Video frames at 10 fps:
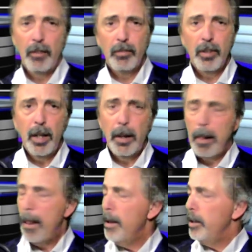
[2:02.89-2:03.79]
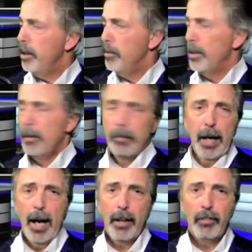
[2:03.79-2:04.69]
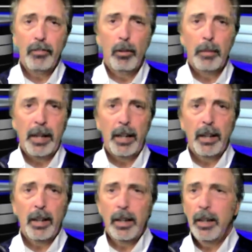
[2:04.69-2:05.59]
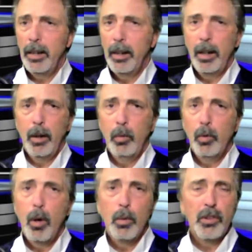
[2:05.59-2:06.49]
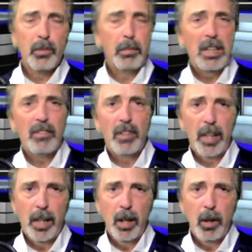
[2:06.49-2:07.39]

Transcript: front, you're in the back filming a woe is me video.